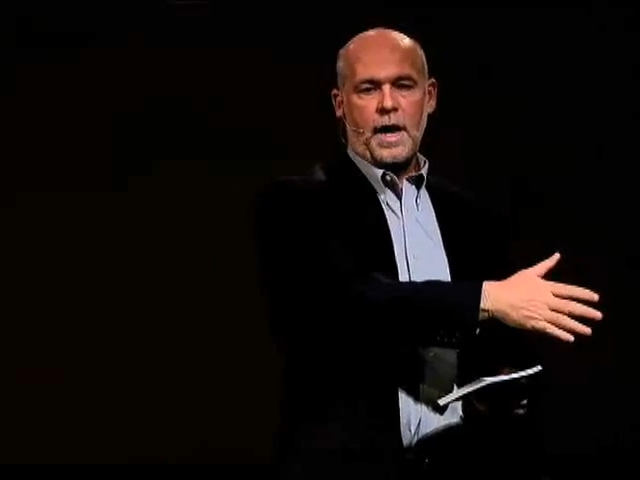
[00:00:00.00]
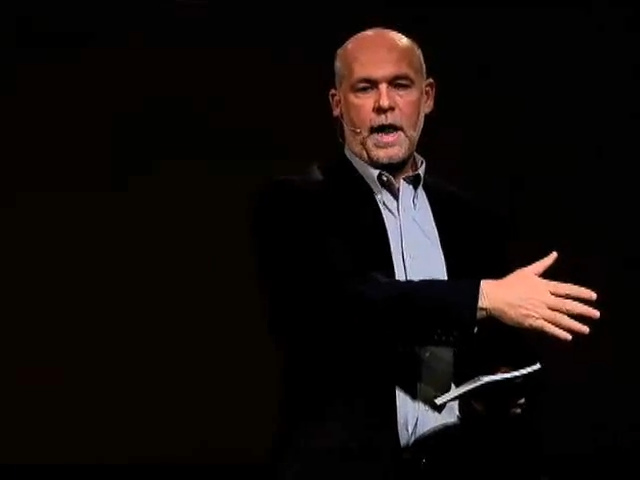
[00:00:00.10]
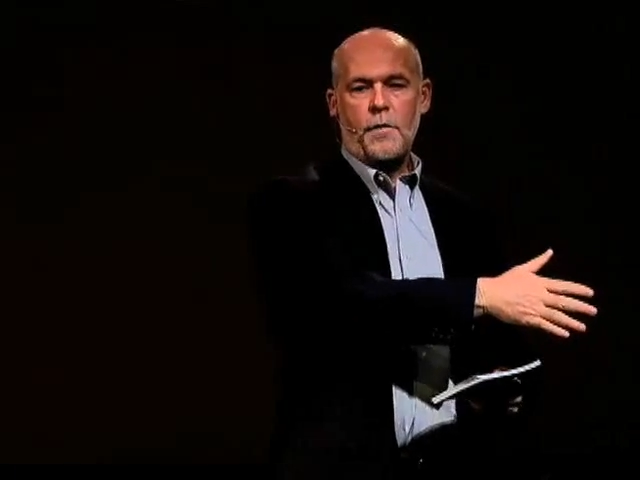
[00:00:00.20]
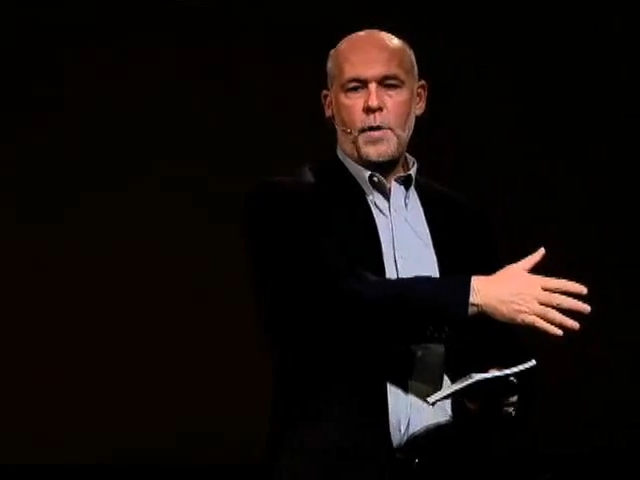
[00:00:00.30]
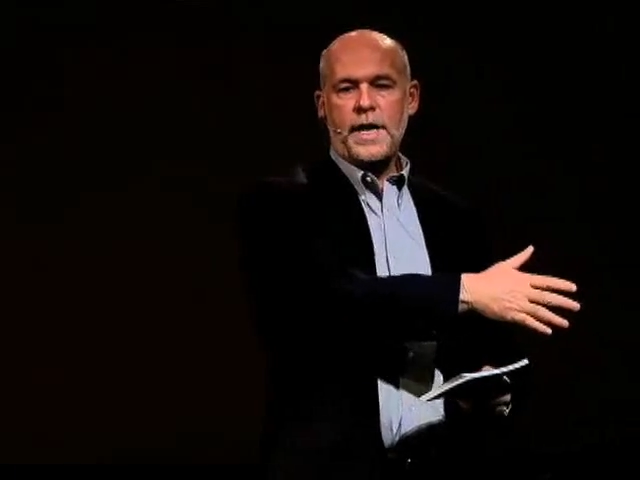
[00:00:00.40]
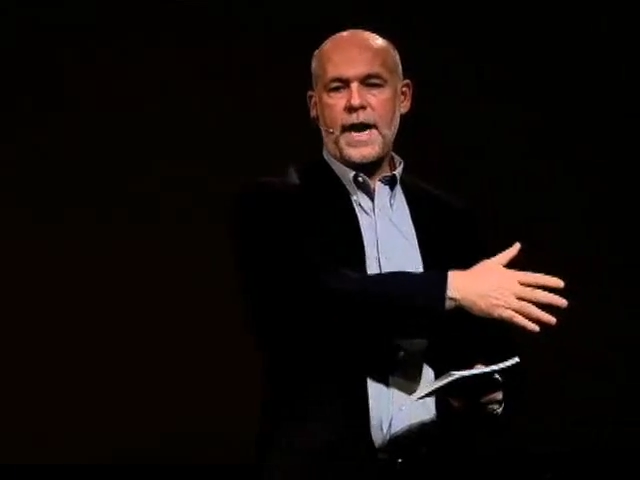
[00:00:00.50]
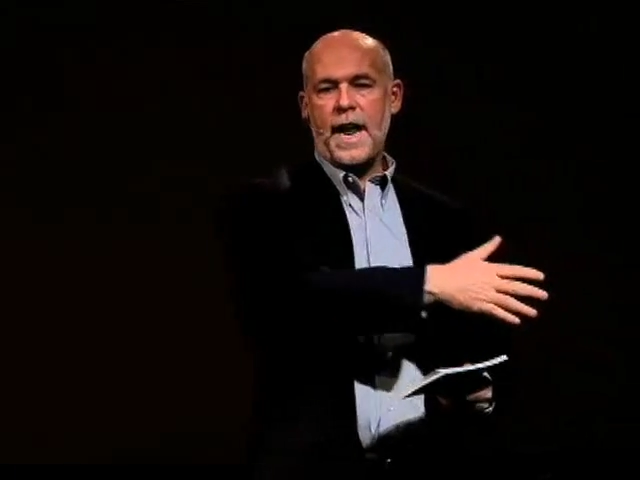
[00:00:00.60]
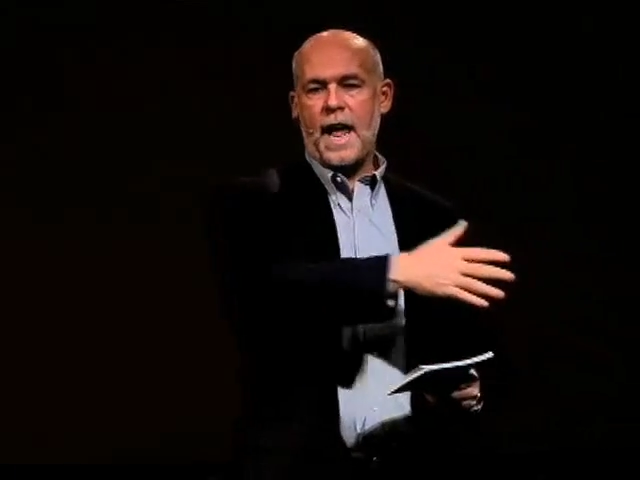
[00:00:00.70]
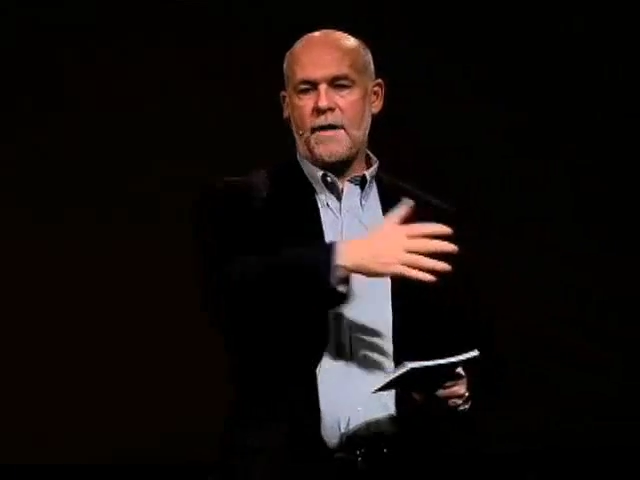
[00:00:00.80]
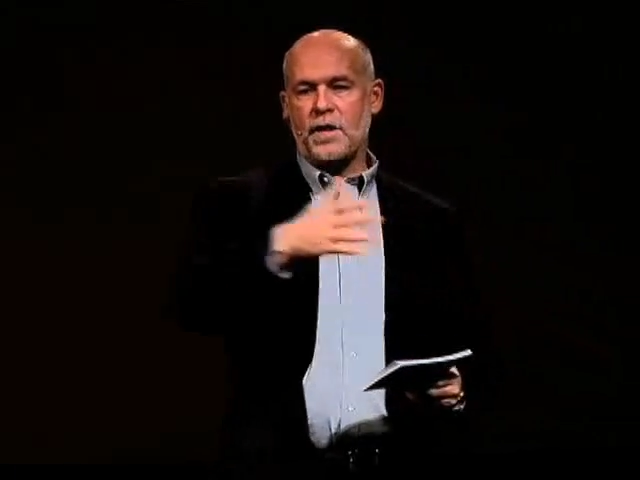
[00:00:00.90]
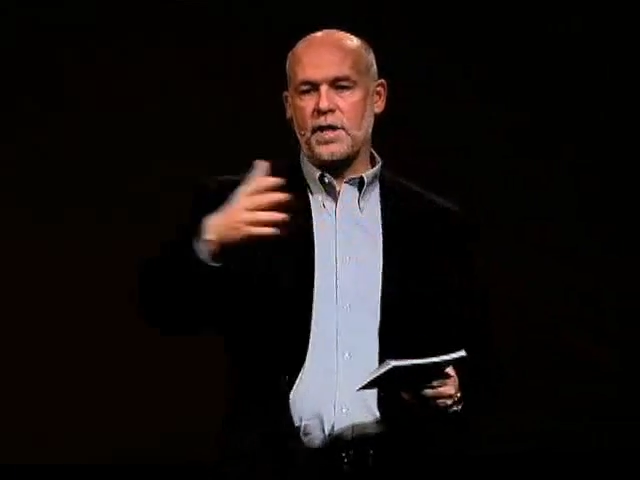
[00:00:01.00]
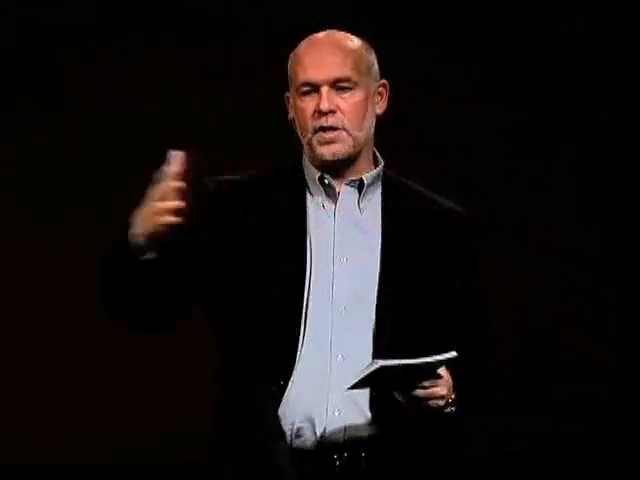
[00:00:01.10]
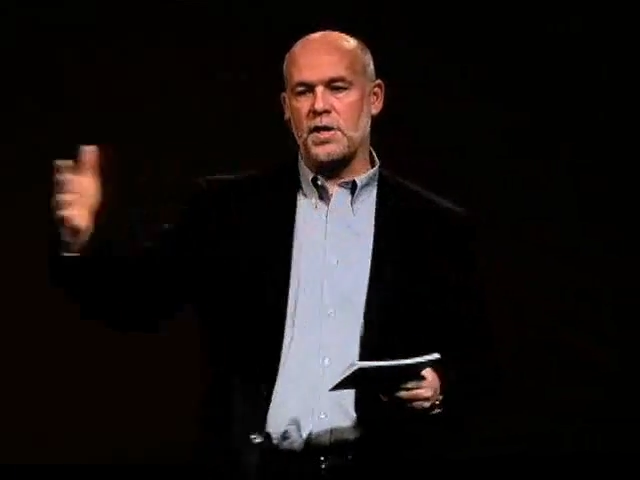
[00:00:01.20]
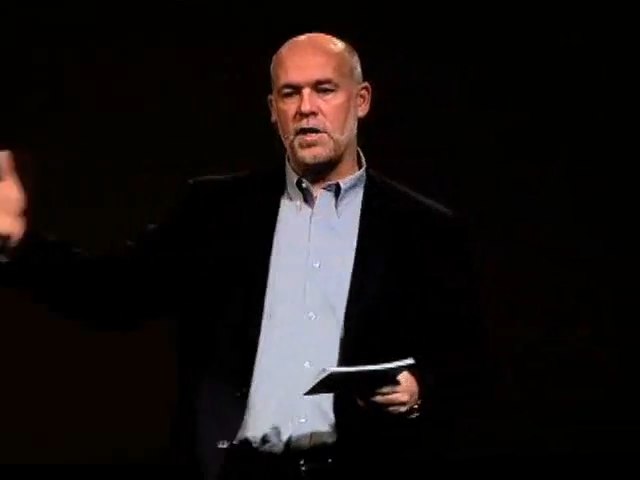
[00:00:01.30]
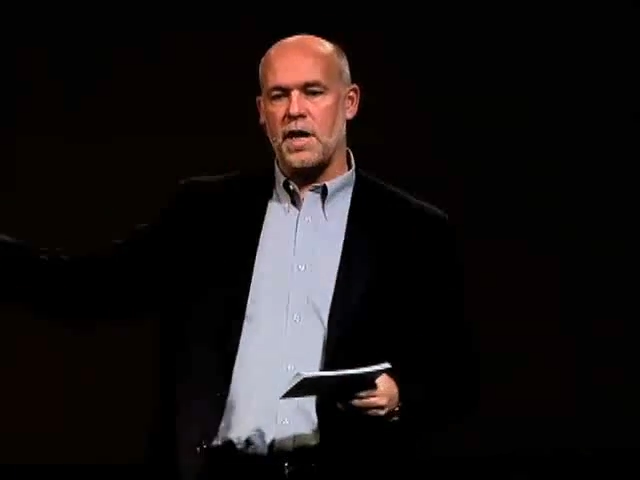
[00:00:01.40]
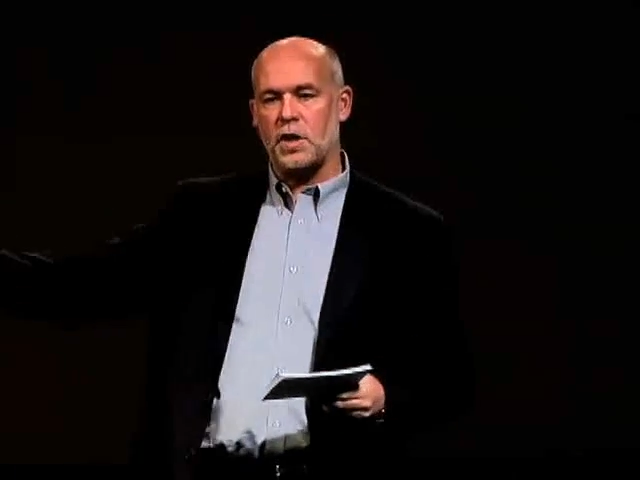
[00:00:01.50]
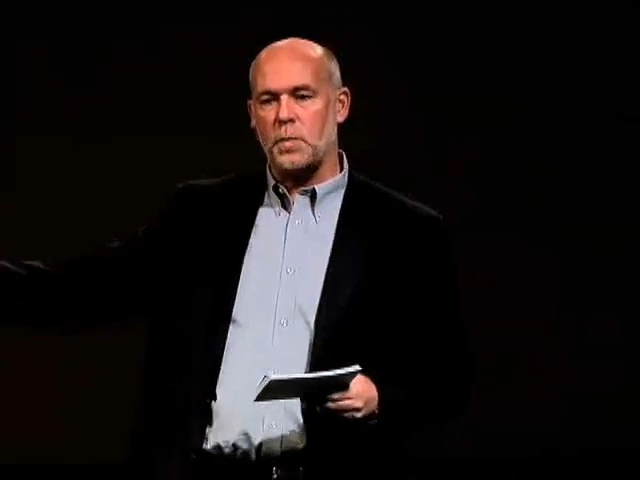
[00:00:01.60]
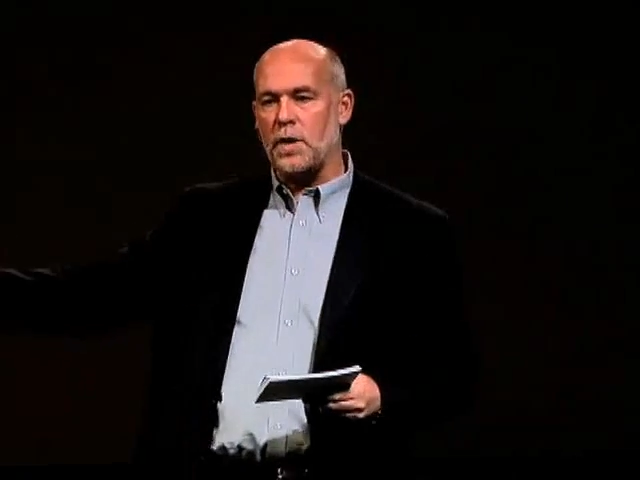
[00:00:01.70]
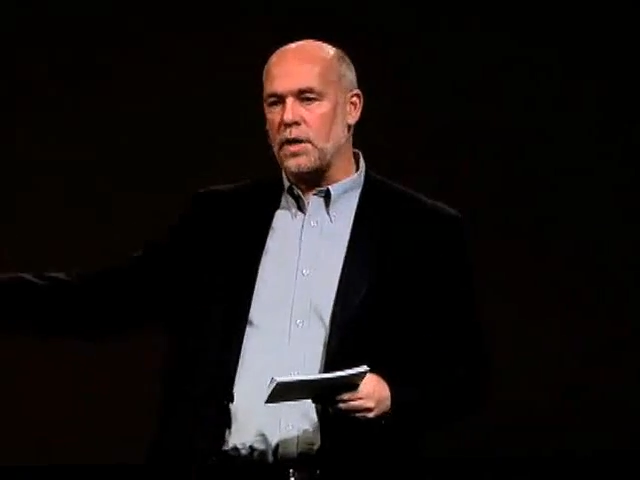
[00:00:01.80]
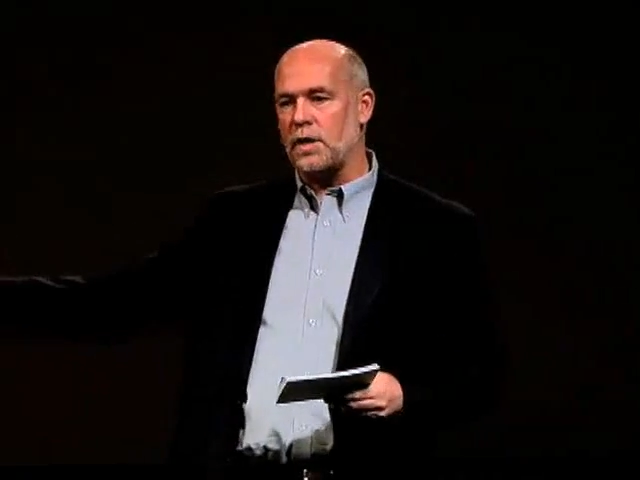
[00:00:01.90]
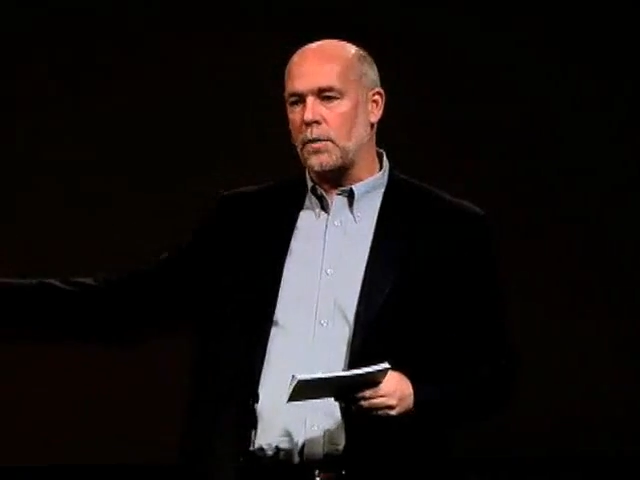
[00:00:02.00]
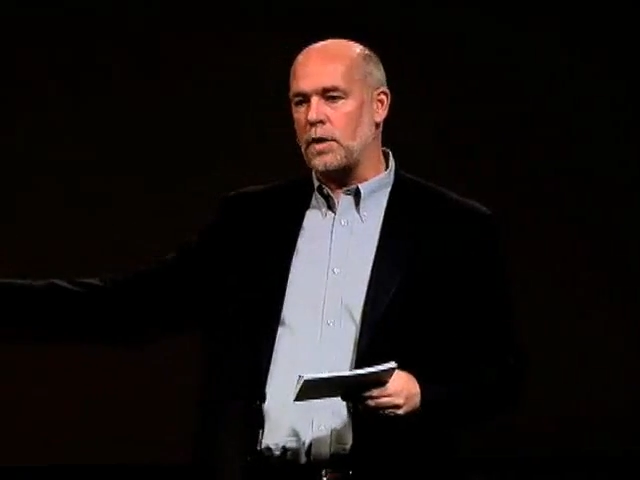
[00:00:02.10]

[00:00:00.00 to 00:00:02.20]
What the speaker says: And if we can't have a consistent experience that